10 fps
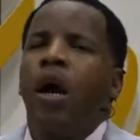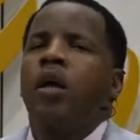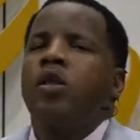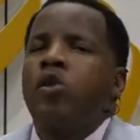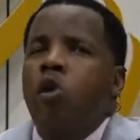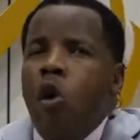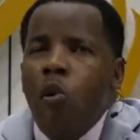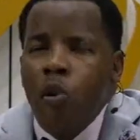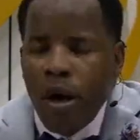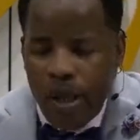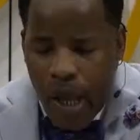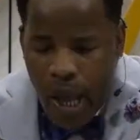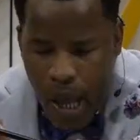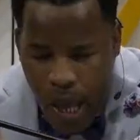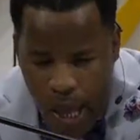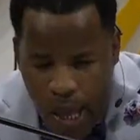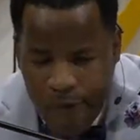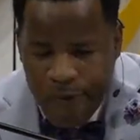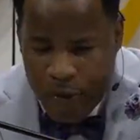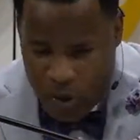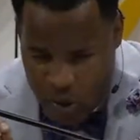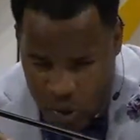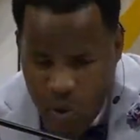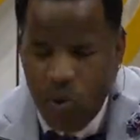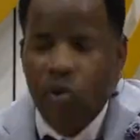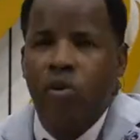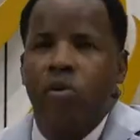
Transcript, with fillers: no one have to know.